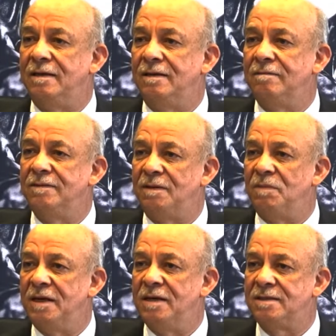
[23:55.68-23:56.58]
then
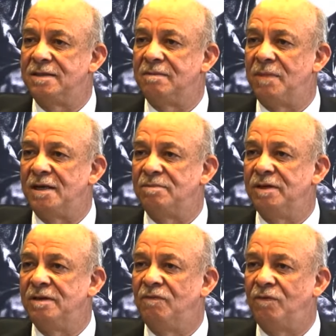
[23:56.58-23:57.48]
the minister
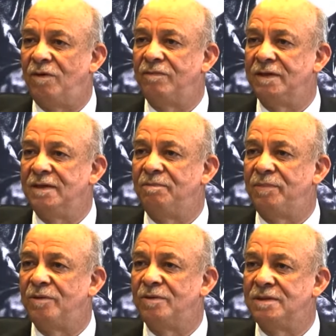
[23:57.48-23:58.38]
must be involved in the
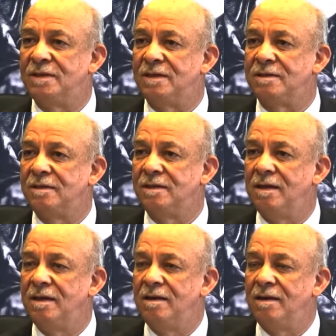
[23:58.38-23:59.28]
process,
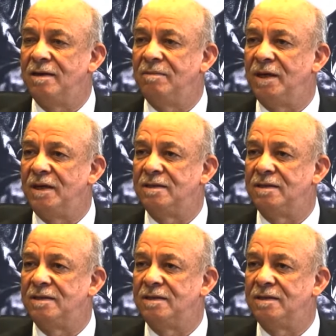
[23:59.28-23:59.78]
and the